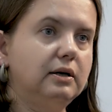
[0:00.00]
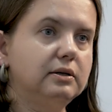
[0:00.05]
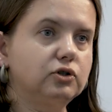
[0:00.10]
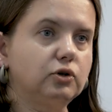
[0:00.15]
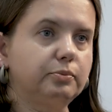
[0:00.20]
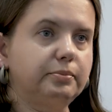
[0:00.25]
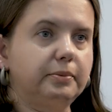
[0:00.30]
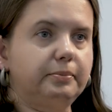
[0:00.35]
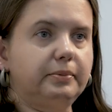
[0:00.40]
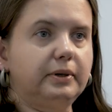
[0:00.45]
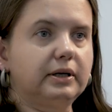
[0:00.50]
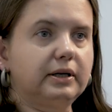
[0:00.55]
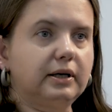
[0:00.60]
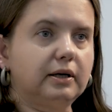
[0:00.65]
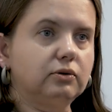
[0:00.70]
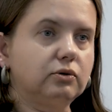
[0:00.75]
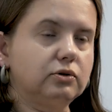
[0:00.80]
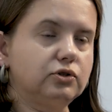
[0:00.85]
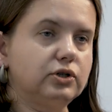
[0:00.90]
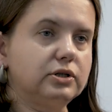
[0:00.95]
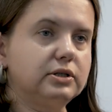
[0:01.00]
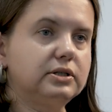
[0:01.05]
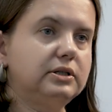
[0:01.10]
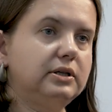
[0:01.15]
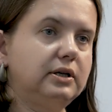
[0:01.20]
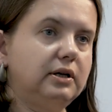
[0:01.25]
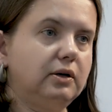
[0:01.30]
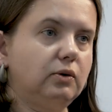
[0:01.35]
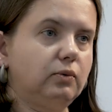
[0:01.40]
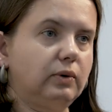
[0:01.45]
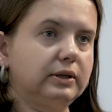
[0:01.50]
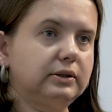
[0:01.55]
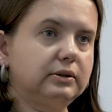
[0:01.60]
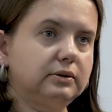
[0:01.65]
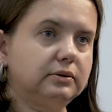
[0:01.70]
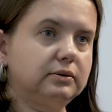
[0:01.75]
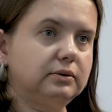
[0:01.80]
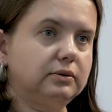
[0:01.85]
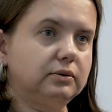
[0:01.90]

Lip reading: so people cannot just see what